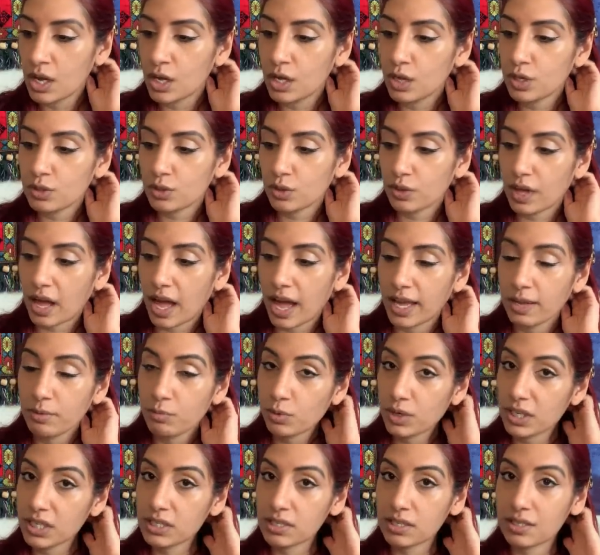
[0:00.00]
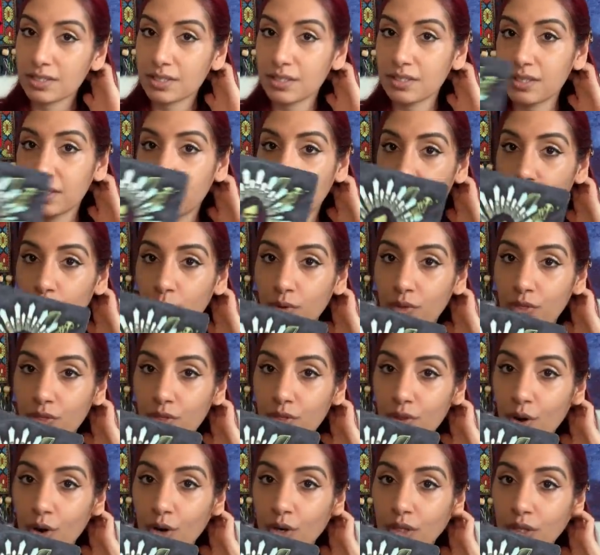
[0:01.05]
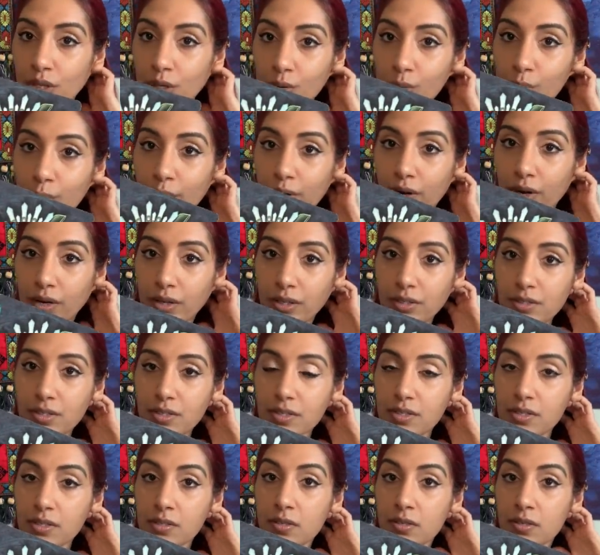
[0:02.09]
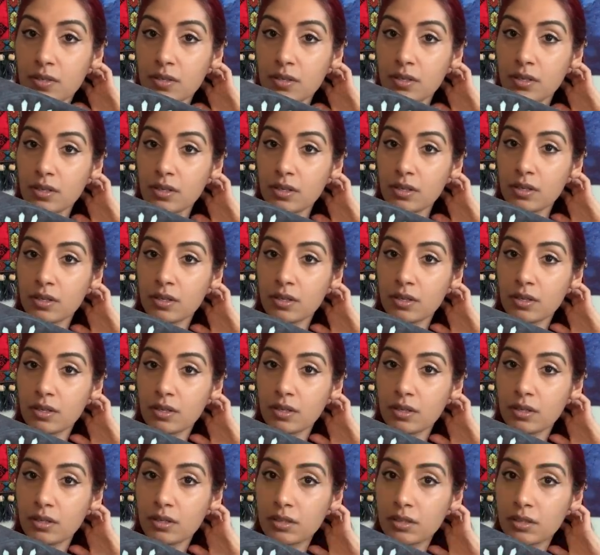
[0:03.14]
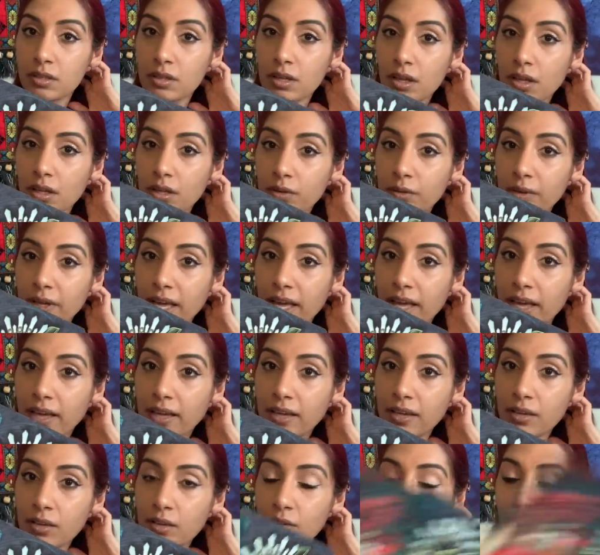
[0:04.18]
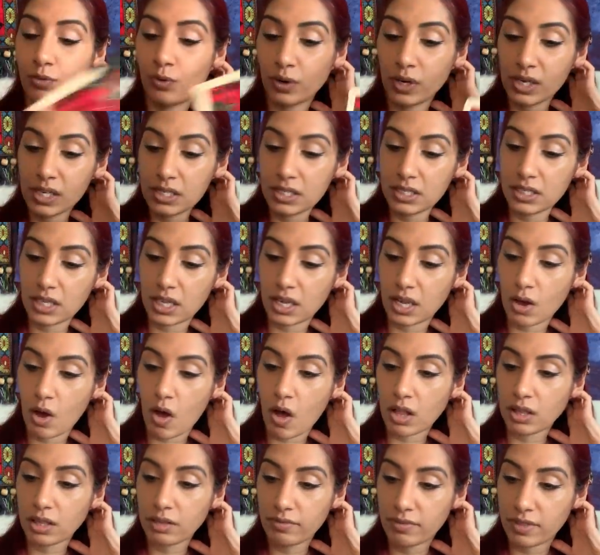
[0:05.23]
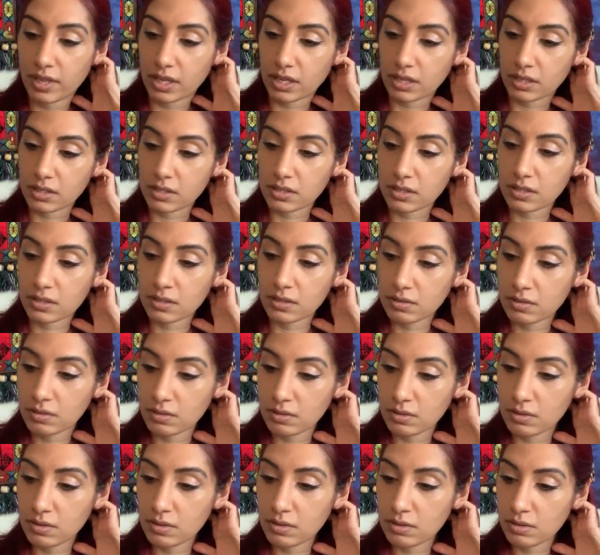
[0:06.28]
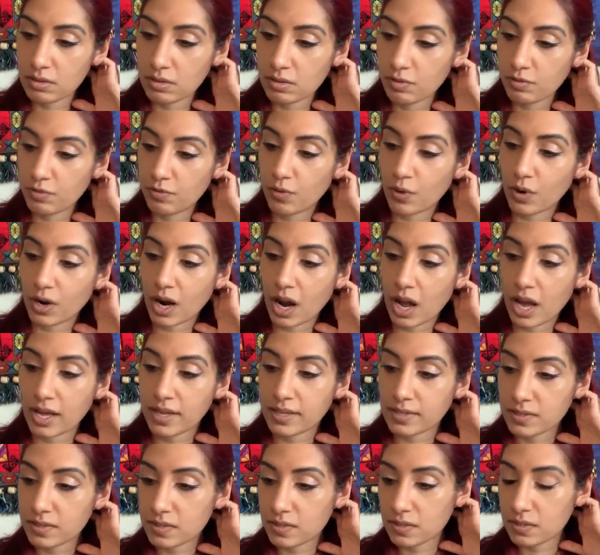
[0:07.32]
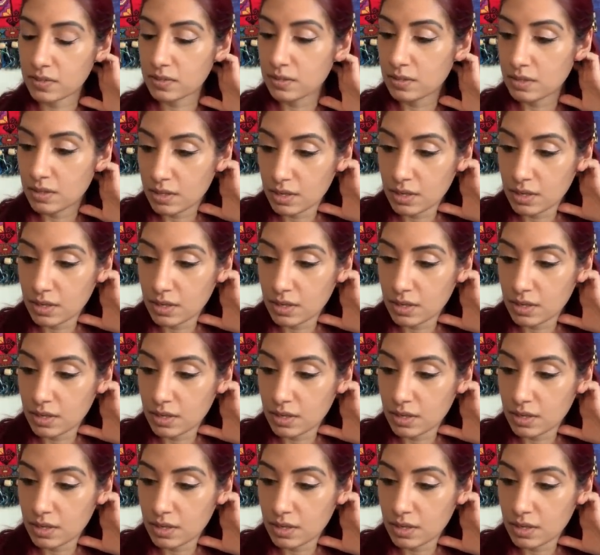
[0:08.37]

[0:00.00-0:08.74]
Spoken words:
So the High Priestess is here with her little birds. Okay, foreseeing all of this for us.